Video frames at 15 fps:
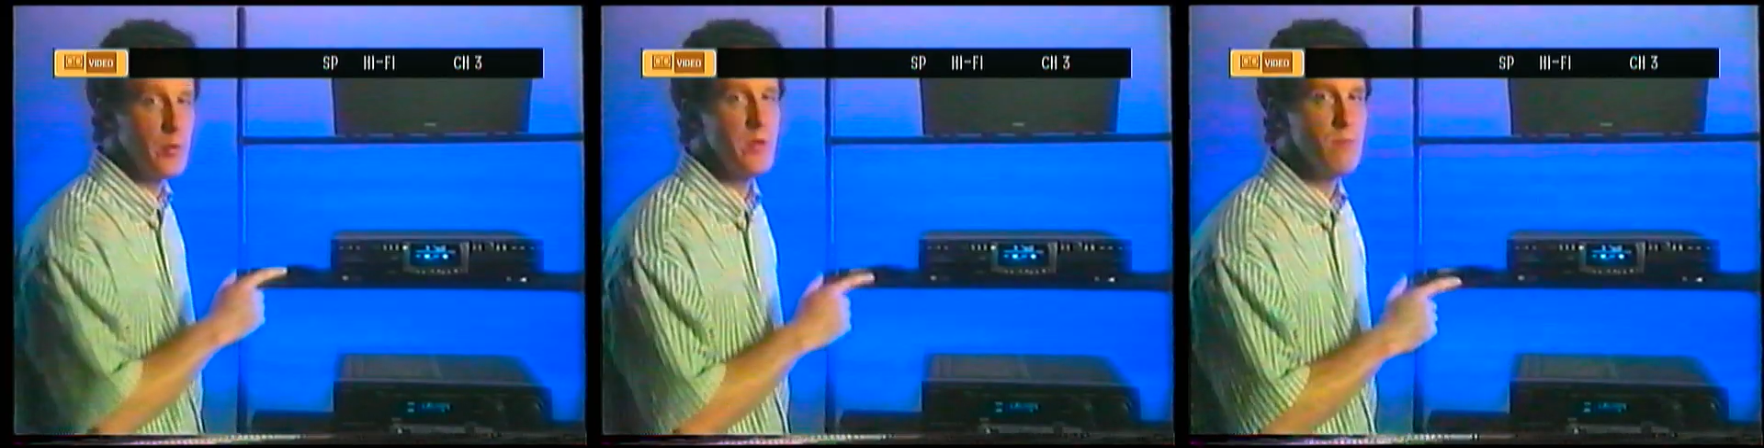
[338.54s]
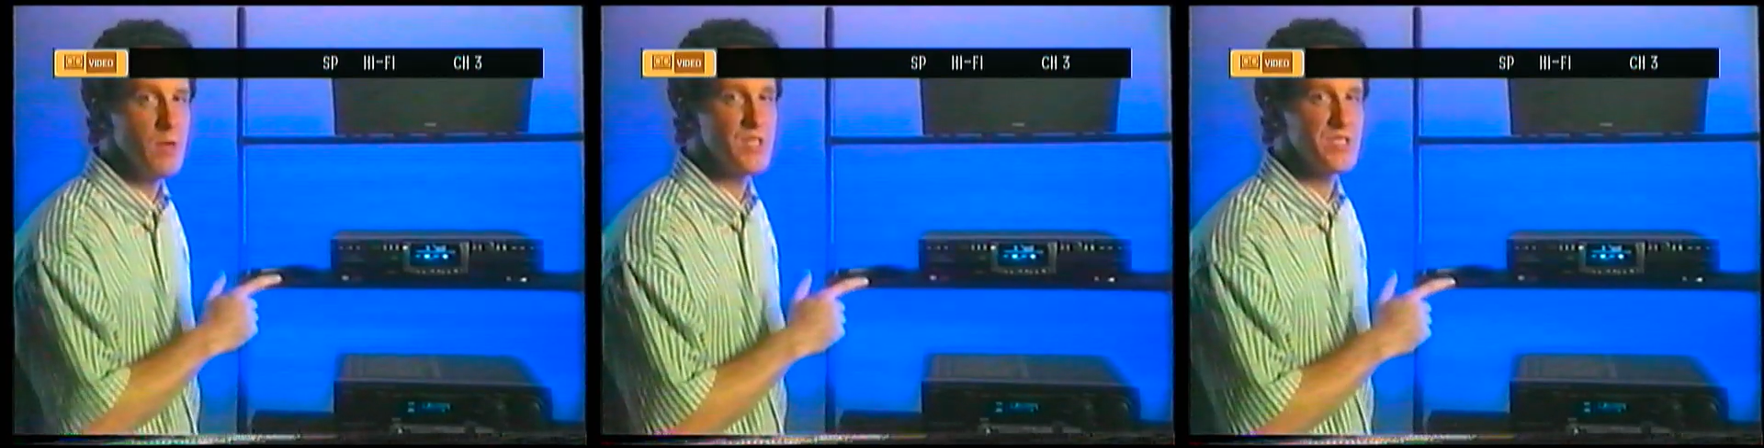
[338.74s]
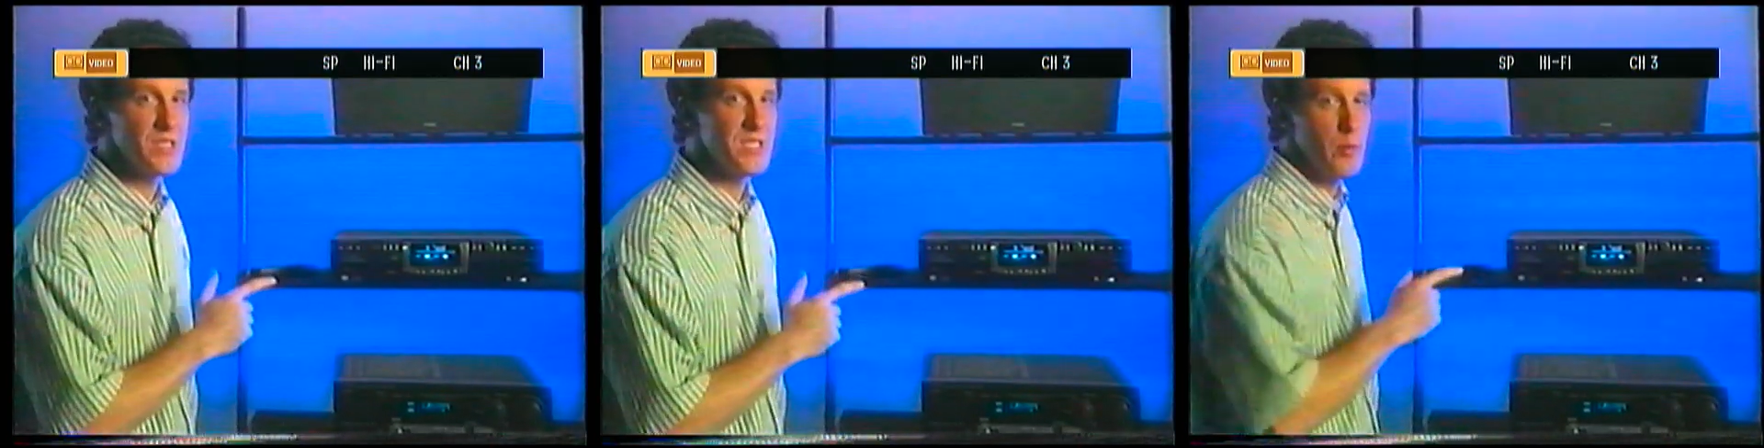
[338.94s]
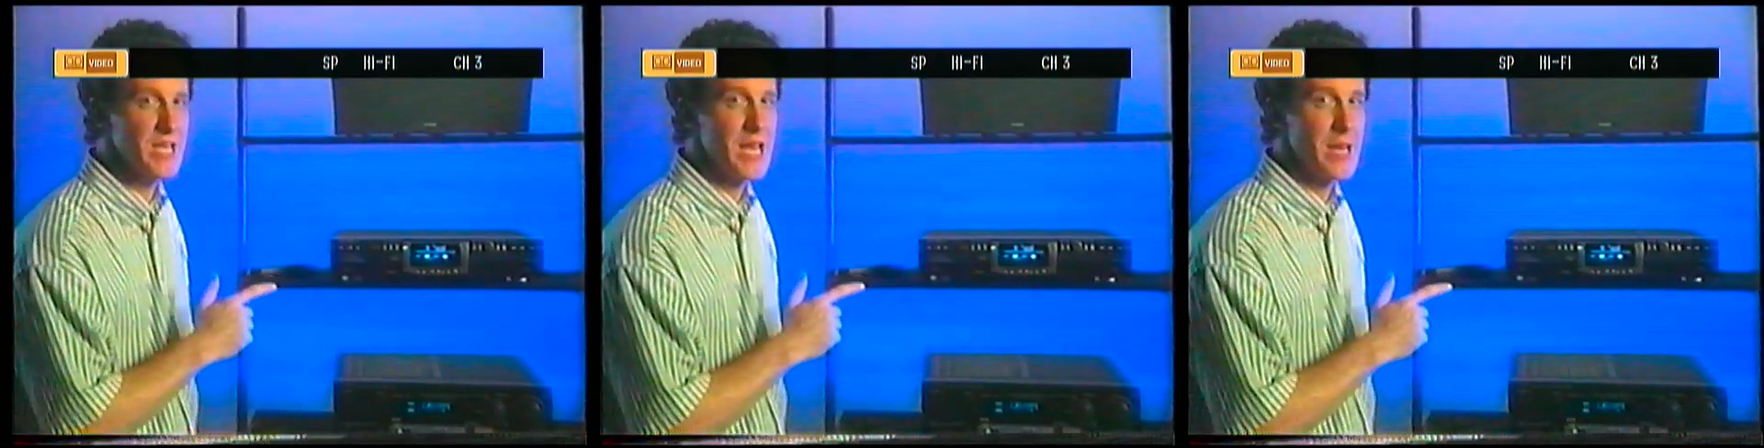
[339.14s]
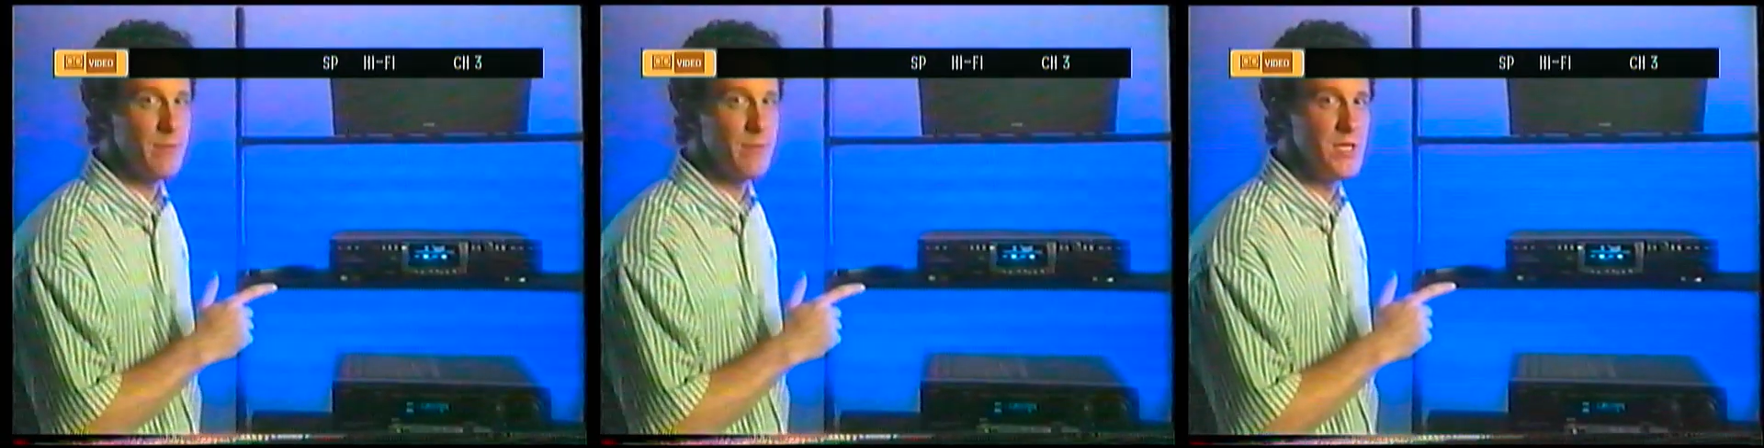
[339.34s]
pretty much the
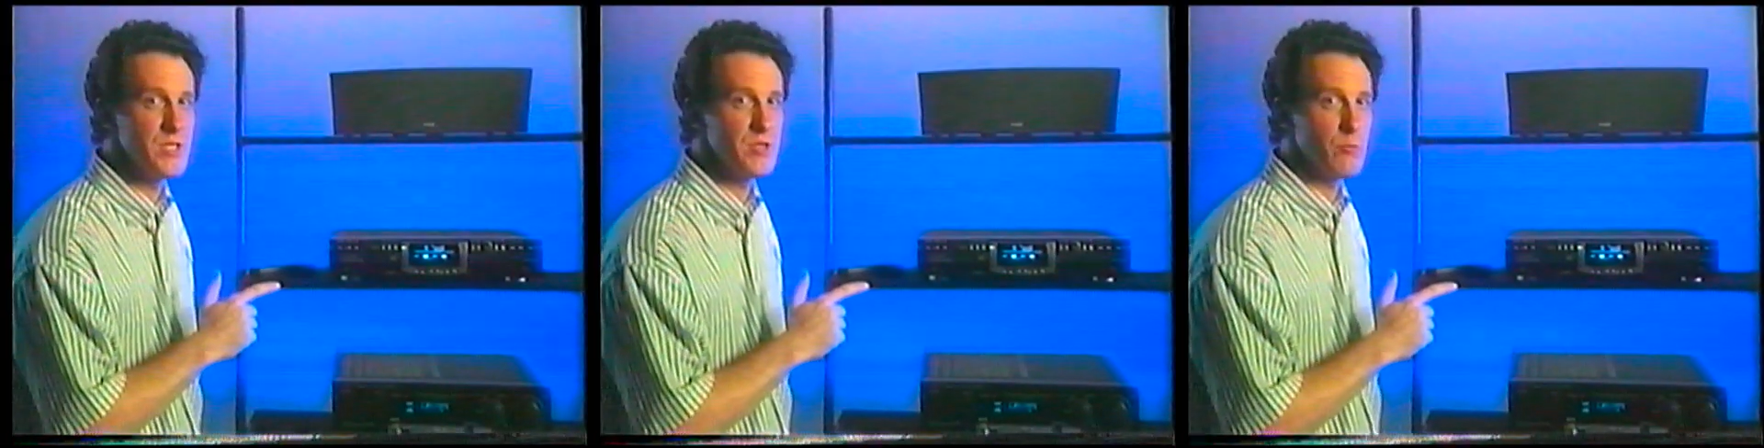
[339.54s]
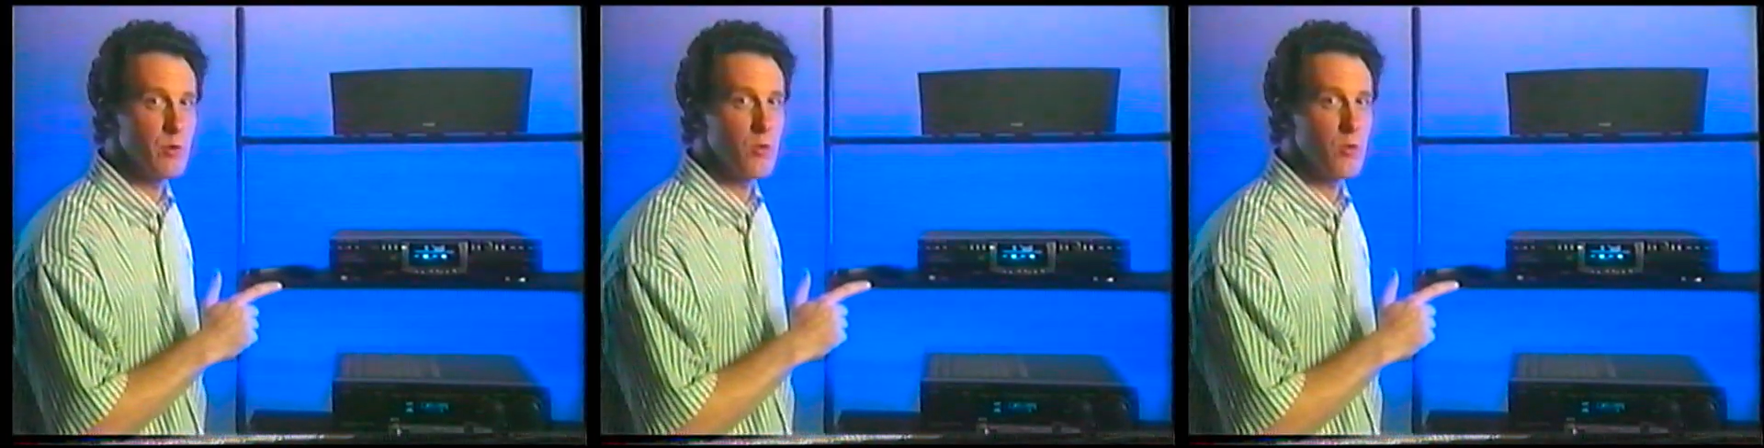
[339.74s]
same easy